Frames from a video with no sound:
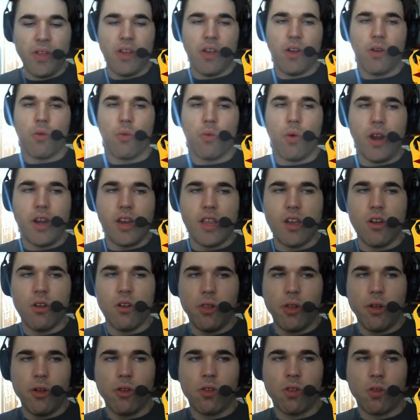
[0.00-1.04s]
when you
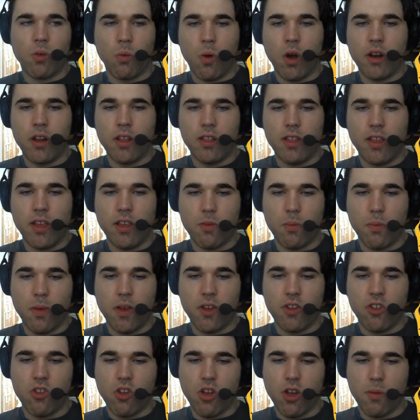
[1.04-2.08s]
lose one of these
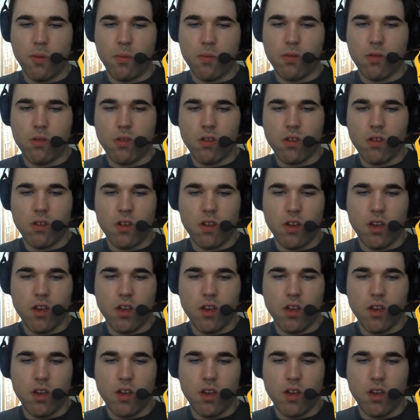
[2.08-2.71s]
bishops,